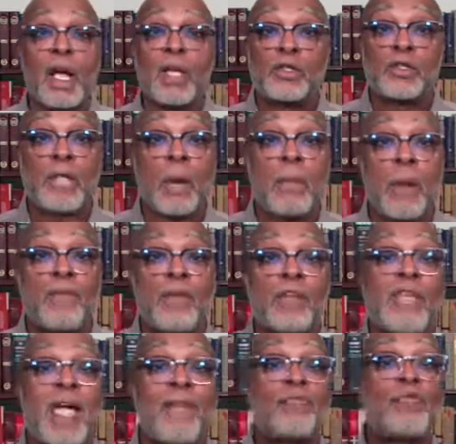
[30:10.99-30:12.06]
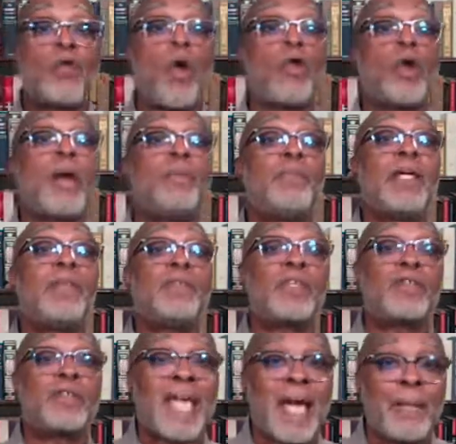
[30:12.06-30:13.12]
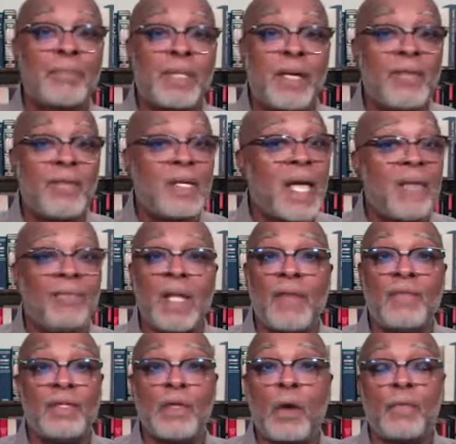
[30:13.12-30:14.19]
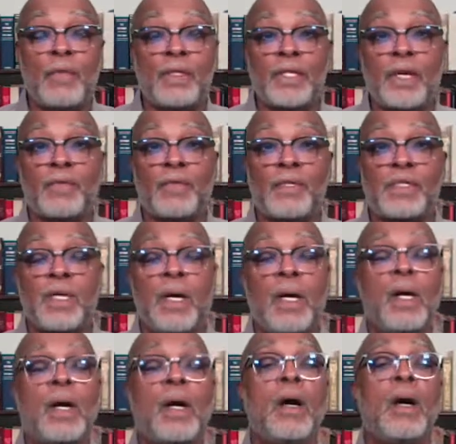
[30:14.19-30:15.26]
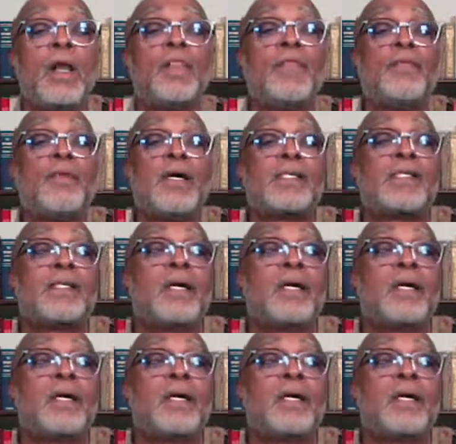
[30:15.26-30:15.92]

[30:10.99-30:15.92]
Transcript: Some of us have grown up in this captivity and never known the difference. Other of us,